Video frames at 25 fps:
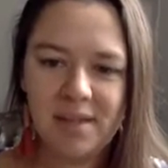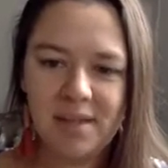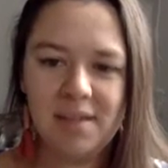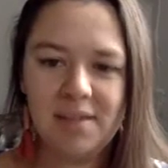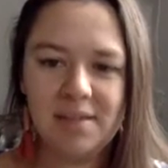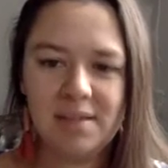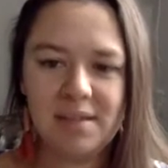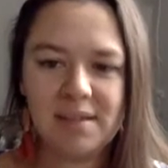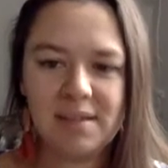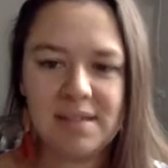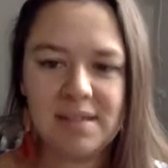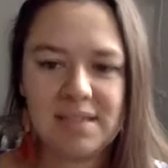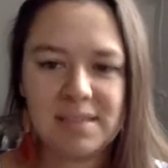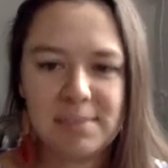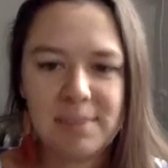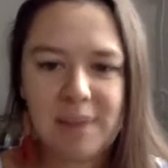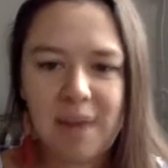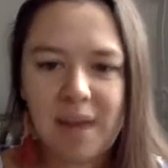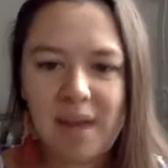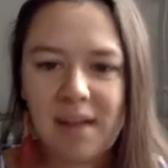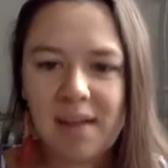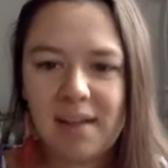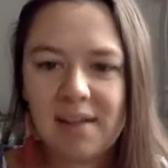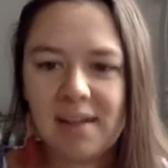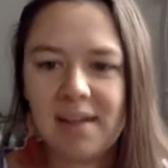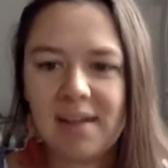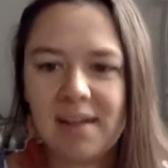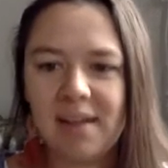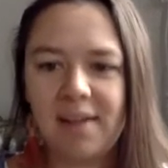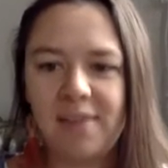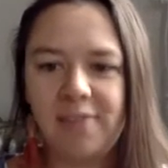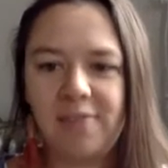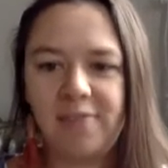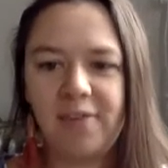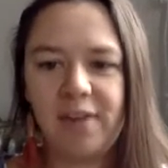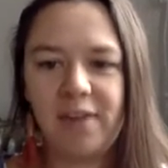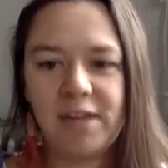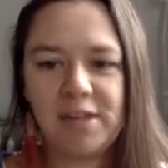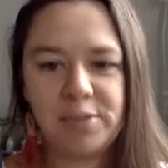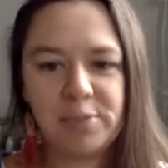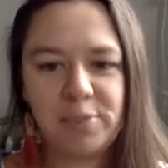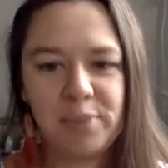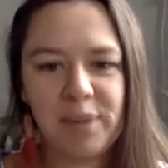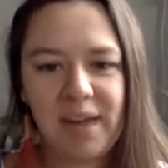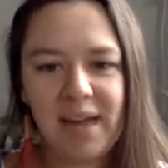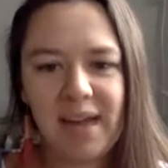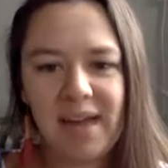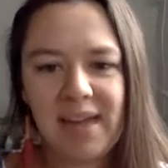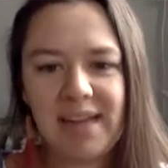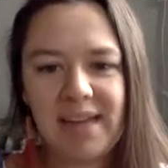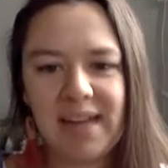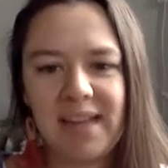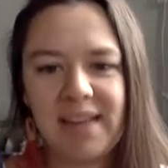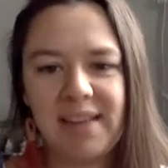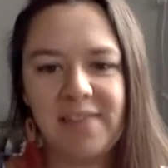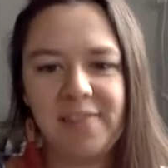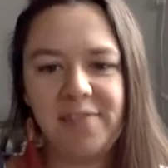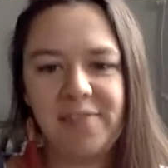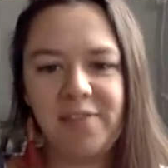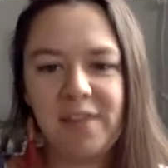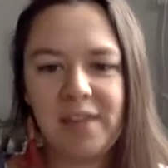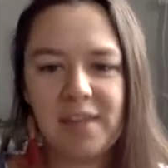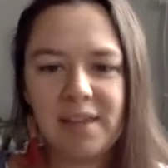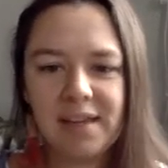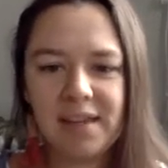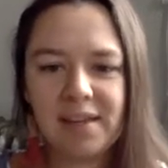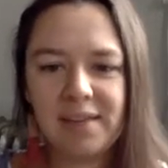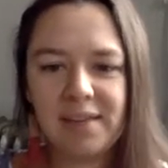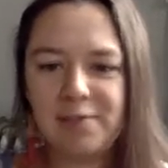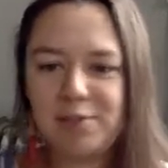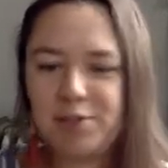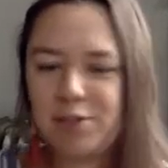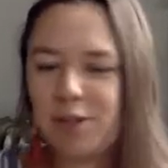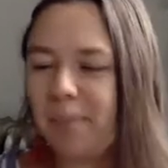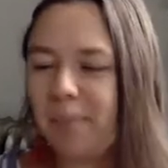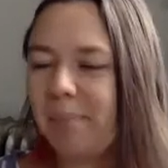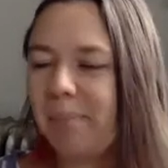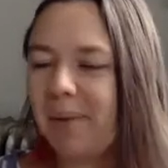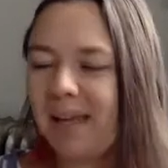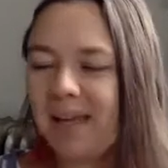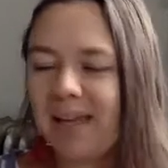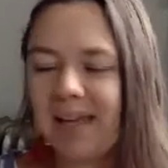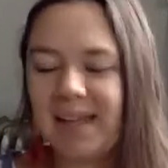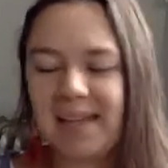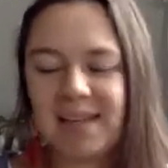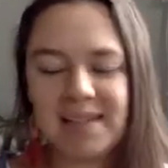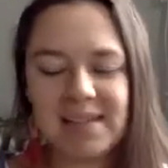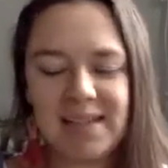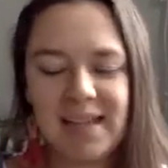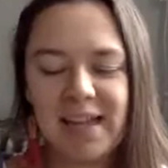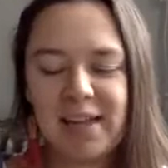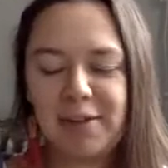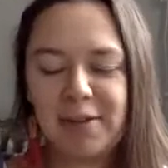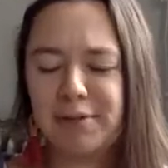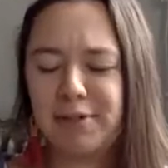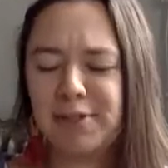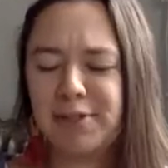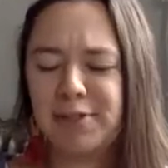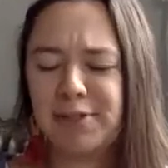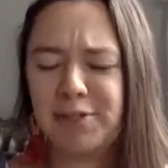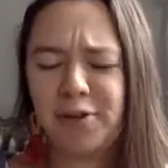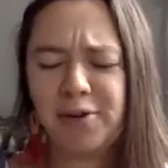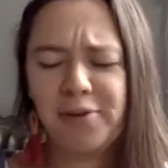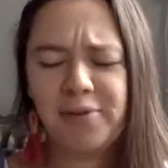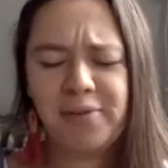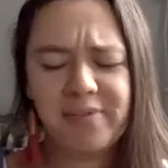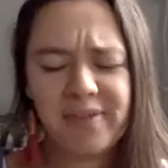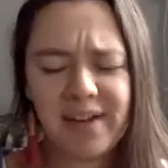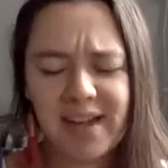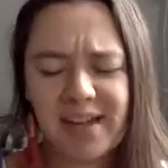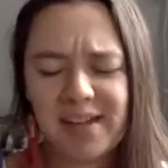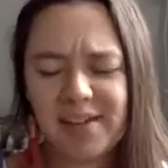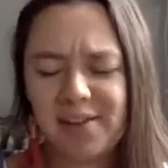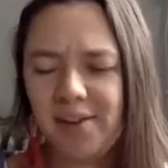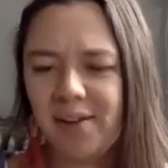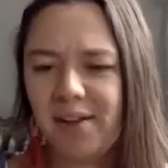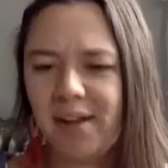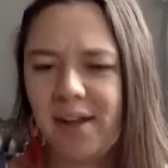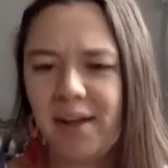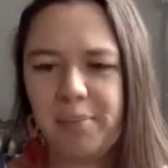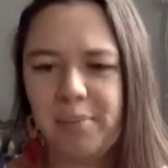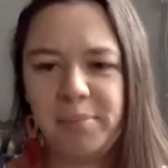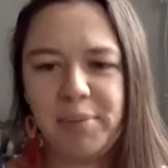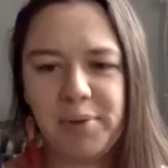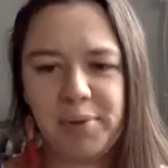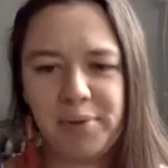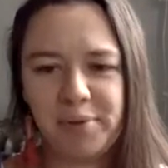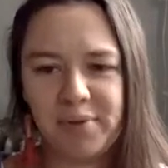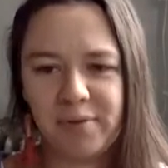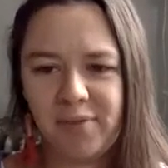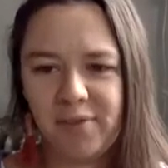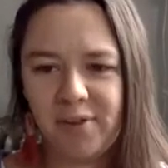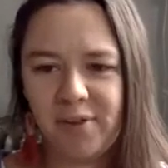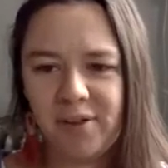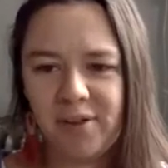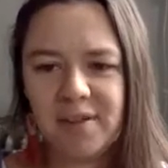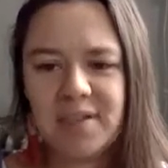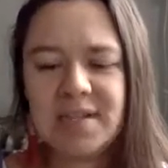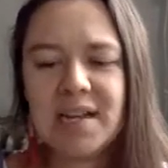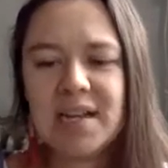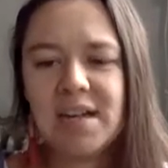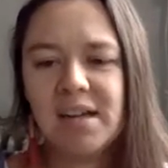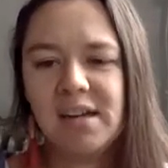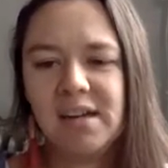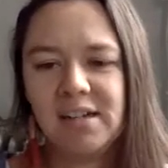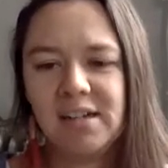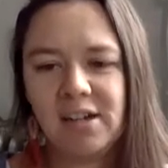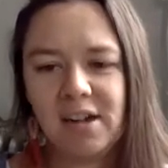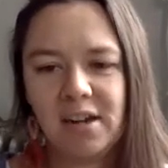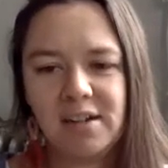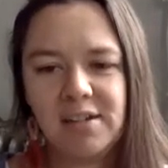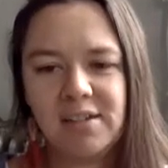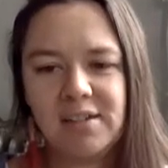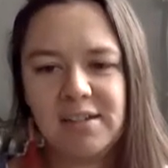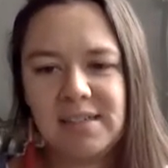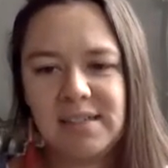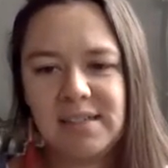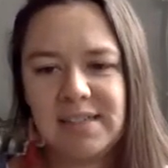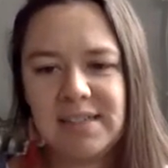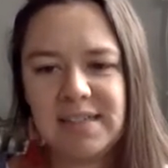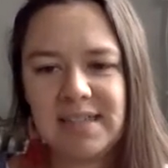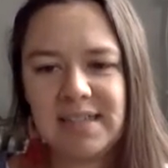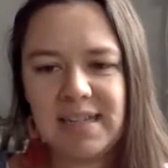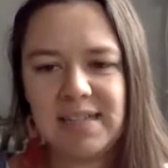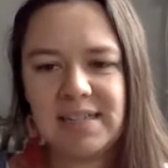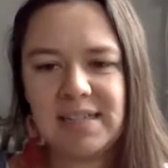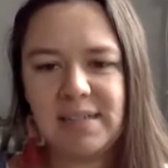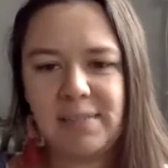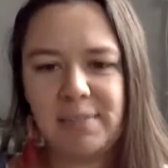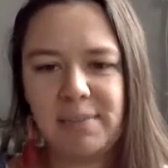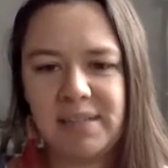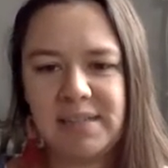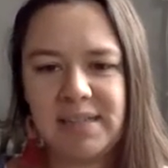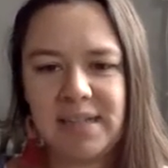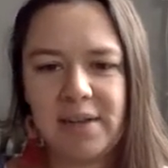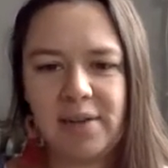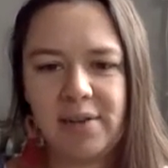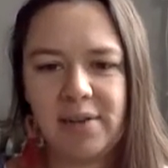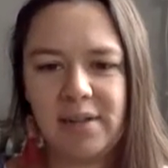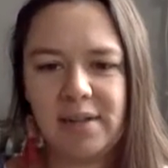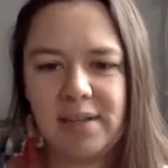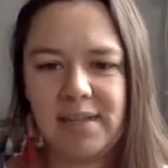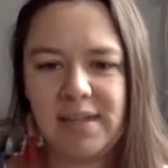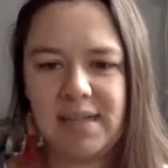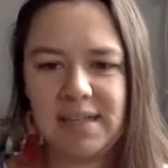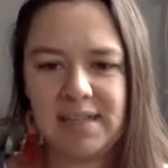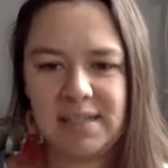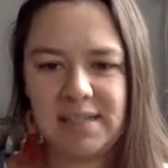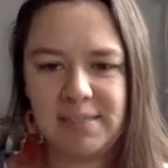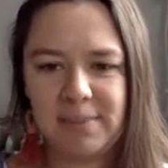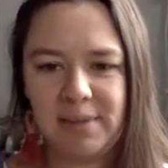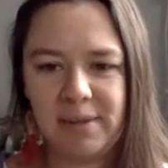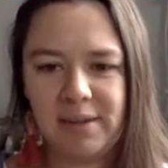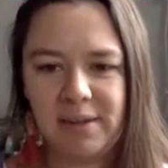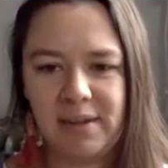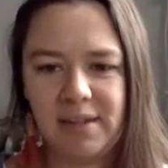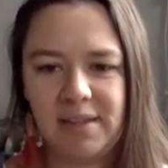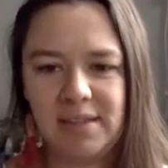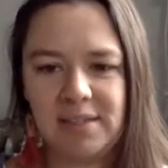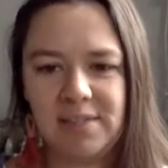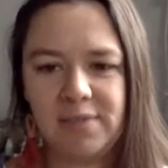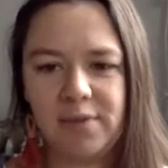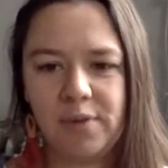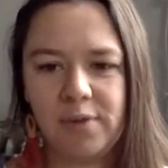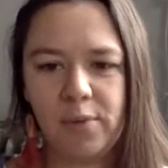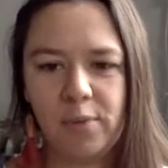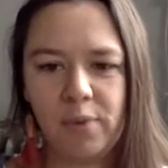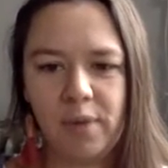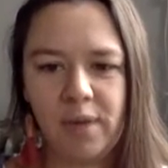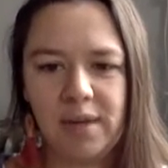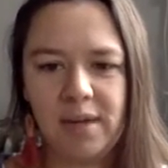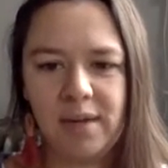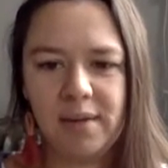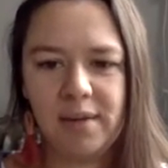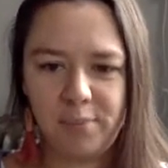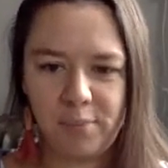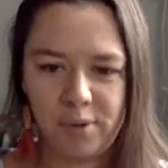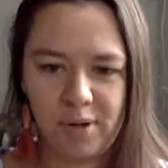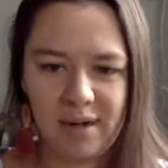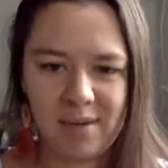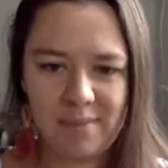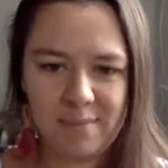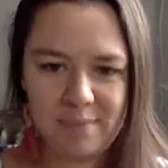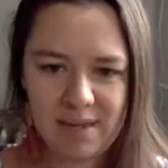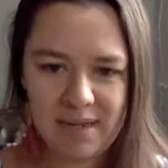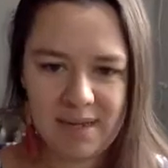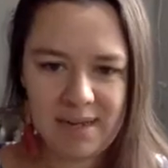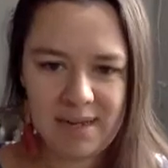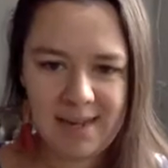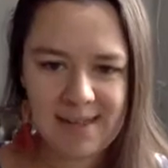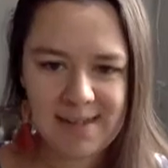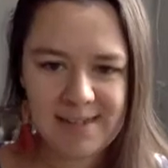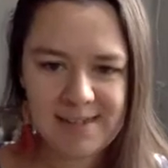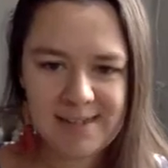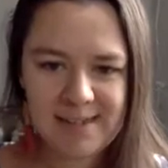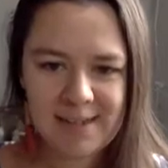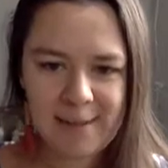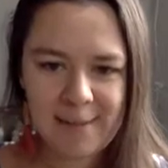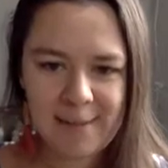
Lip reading: That the smell of fresh bread and the feeling of jumping in a lake were so vital and beautiful, God couldn't stand to miss out on the experience for one more minute.